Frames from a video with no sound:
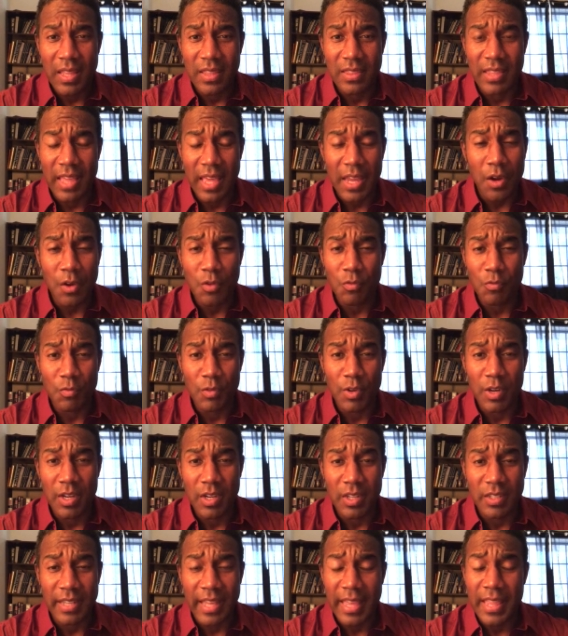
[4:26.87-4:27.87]
they don't
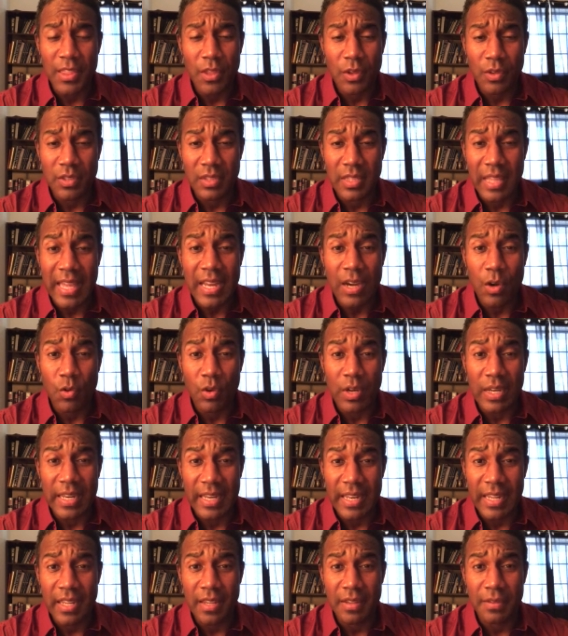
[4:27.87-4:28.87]

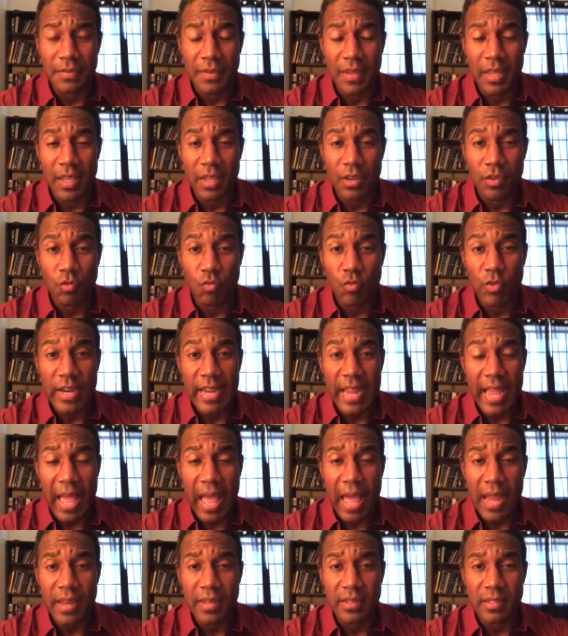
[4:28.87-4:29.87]
live in
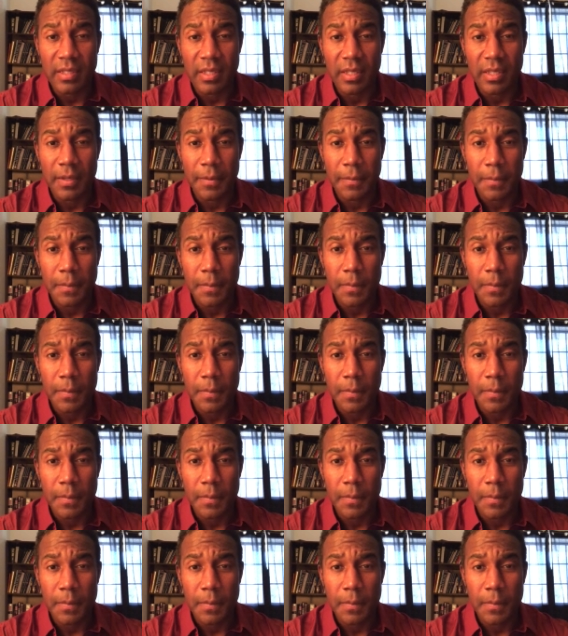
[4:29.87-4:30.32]
reality.